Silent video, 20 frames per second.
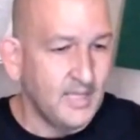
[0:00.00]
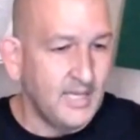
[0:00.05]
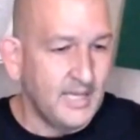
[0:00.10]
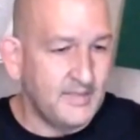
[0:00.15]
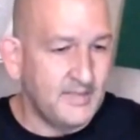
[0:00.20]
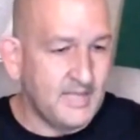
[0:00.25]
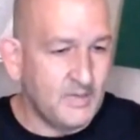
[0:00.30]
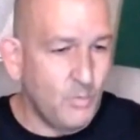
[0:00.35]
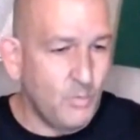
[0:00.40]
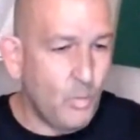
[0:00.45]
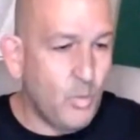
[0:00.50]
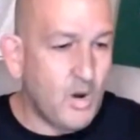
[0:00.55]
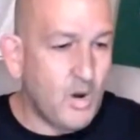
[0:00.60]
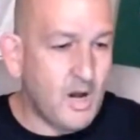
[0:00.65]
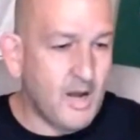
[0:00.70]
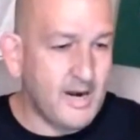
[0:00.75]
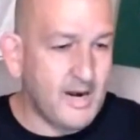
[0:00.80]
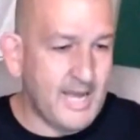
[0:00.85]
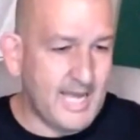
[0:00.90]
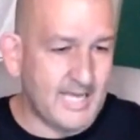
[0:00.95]
And then
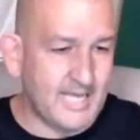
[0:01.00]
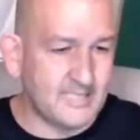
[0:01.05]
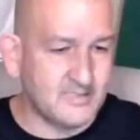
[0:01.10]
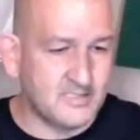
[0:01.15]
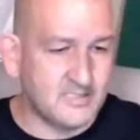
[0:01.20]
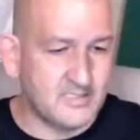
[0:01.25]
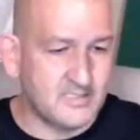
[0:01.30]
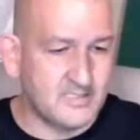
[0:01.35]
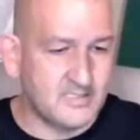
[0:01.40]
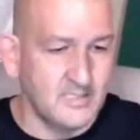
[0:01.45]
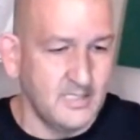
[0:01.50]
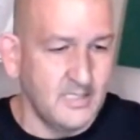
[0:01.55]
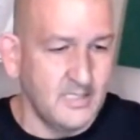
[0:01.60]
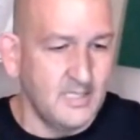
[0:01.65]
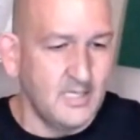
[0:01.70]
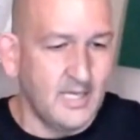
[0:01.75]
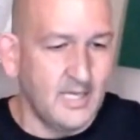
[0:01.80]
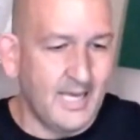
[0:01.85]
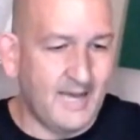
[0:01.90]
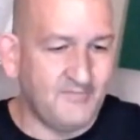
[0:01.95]
Juan asks,
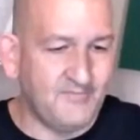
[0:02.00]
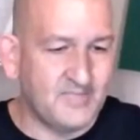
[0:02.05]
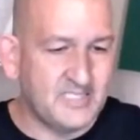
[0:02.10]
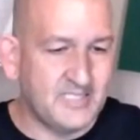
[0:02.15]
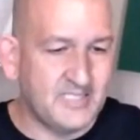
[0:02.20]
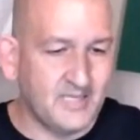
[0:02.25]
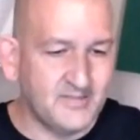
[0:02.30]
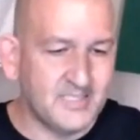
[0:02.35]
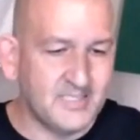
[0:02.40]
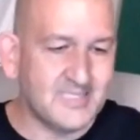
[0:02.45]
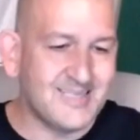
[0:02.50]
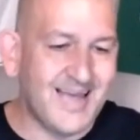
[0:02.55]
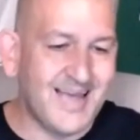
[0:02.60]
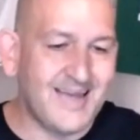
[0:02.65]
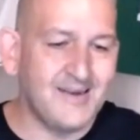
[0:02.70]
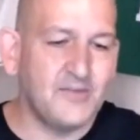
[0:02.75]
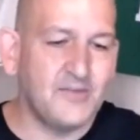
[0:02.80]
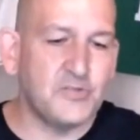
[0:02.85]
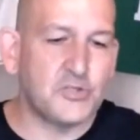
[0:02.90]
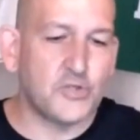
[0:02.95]
have the Celtics
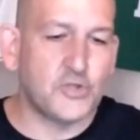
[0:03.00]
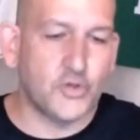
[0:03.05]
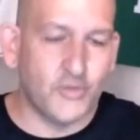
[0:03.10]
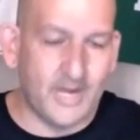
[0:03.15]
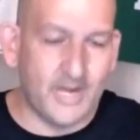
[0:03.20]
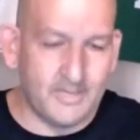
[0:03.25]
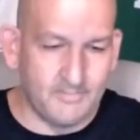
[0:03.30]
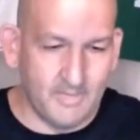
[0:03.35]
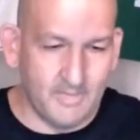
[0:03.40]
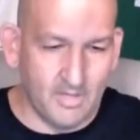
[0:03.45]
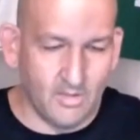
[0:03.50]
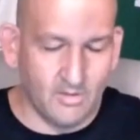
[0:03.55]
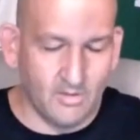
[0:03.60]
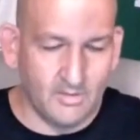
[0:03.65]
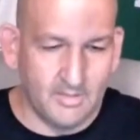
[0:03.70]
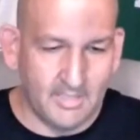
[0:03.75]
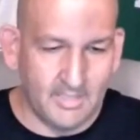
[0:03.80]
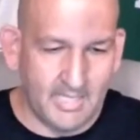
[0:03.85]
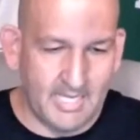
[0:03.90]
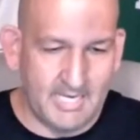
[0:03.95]
gotten on the treadmill?
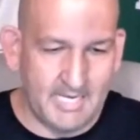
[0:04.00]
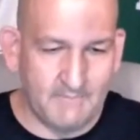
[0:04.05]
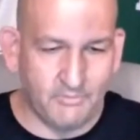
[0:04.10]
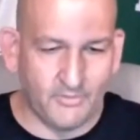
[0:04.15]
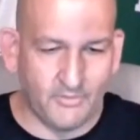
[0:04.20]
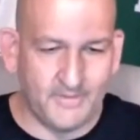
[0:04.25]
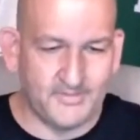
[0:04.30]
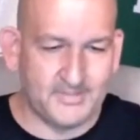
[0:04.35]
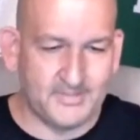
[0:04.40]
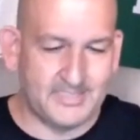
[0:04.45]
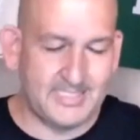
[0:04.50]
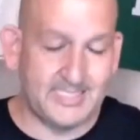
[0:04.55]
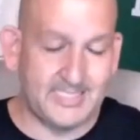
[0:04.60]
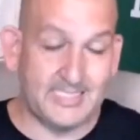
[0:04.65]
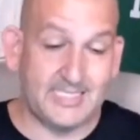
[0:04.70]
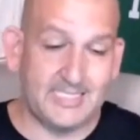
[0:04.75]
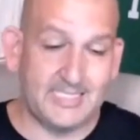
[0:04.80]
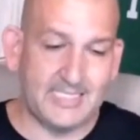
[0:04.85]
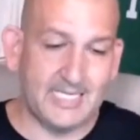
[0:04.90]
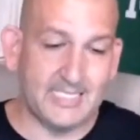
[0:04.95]
And in parentheses,
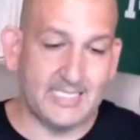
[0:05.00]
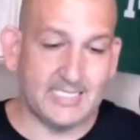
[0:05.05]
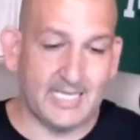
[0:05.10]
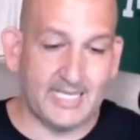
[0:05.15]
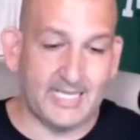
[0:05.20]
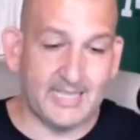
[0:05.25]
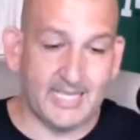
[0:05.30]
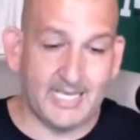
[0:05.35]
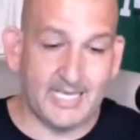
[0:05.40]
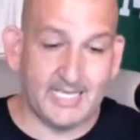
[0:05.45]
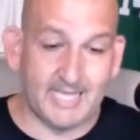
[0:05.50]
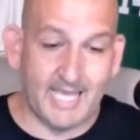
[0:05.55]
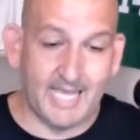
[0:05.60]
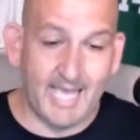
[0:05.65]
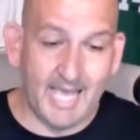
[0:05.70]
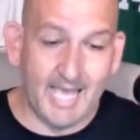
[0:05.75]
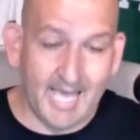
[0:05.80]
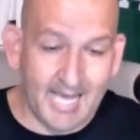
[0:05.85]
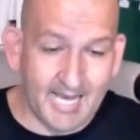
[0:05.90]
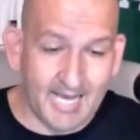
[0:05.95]
he says, I think they
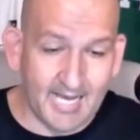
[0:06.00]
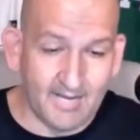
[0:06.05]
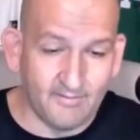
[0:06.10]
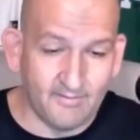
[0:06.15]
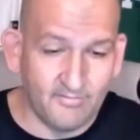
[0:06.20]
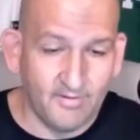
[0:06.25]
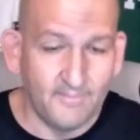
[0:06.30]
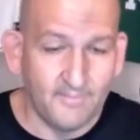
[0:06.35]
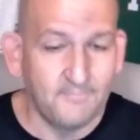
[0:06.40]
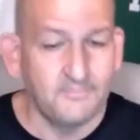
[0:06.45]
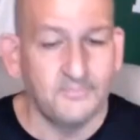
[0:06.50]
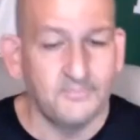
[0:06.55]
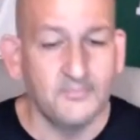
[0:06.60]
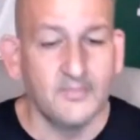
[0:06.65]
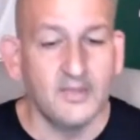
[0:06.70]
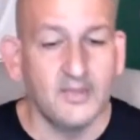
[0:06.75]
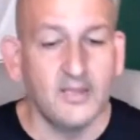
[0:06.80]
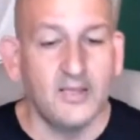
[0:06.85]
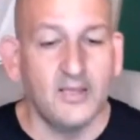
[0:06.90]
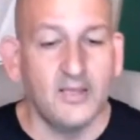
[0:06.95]
have.
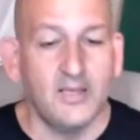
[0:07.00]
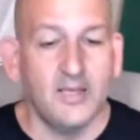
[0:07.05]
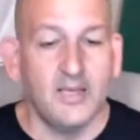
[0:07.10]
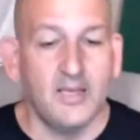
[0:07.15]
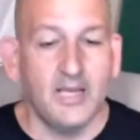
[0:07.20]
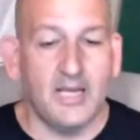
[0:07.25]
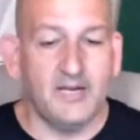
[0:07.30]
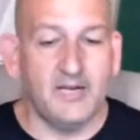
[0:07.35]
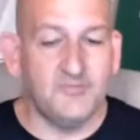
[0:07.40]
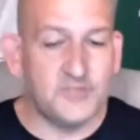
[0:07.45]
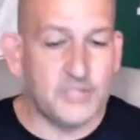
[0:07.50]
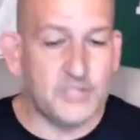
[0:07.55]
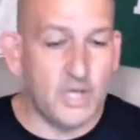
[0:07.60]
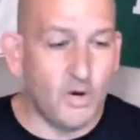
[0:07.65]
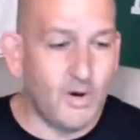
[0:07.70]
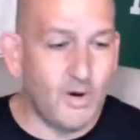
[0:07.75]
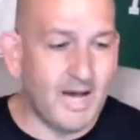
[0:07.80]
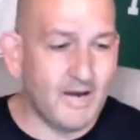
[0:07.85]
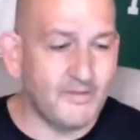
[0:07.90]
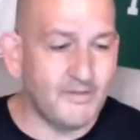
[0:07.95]
And if
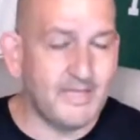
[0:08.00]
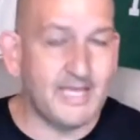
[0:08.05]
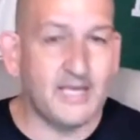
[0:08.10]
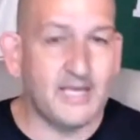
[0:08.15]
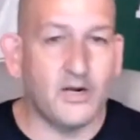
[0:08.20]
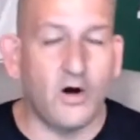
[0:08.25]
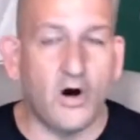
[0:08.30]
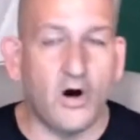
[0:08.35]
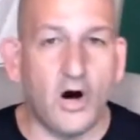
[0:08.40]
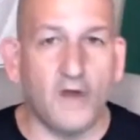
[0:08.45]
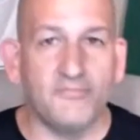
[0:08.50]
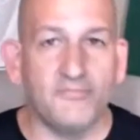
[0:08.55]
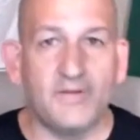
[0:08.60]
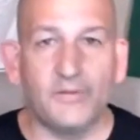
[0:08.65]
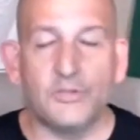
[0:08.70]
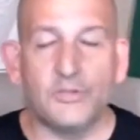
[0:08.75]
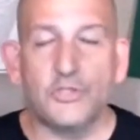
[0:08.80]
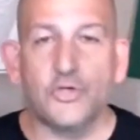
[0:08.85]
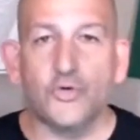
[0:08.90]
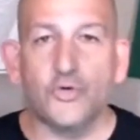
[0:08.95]
so, how do they get off? Now,
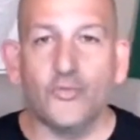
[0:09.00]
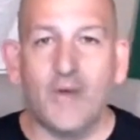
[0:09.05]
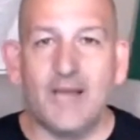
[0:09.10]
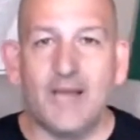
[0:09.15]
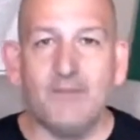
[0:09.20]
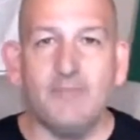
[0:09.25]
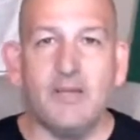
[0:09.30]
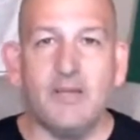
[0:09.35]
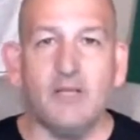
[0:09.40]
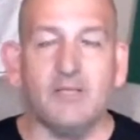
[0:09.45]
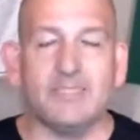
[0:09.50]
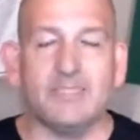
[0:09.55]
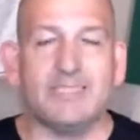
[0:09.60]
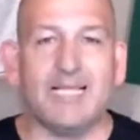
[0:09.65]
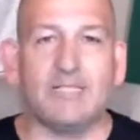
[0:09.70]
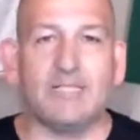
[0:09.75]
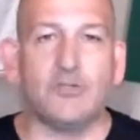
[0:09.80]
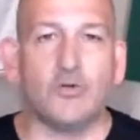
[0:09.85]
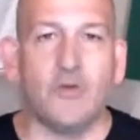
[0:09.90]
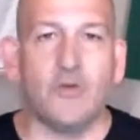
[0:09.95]
the treadmill is
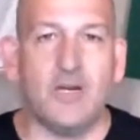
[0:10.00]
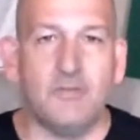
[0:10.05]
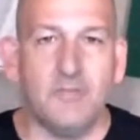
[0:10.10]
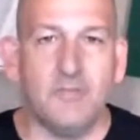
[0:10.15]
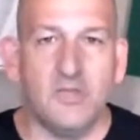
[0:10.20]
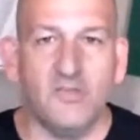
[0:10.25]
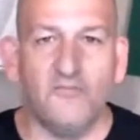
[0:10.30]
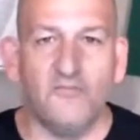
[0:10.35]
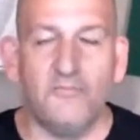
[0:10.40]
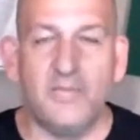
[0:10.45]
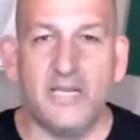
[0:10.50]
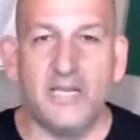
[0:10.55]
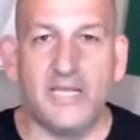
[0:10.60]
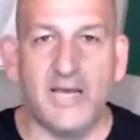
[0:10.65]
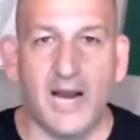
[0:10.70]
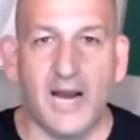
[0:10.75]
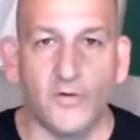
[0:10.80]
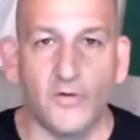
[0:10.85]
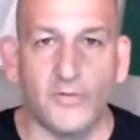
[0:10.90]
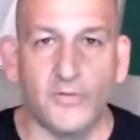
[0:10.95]
that treadmill of
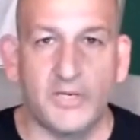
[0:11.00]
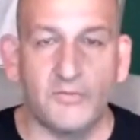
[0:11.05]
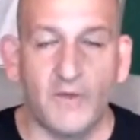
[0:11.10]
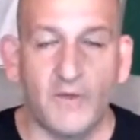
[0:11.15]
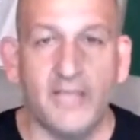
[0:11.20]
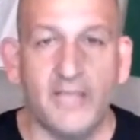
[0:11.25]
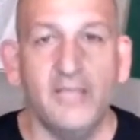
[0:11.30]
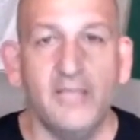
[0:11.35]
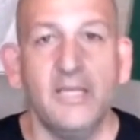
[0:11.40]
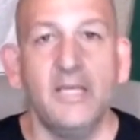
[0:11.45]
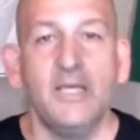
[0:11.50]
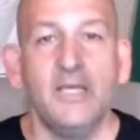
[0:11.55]
mediocrity, right?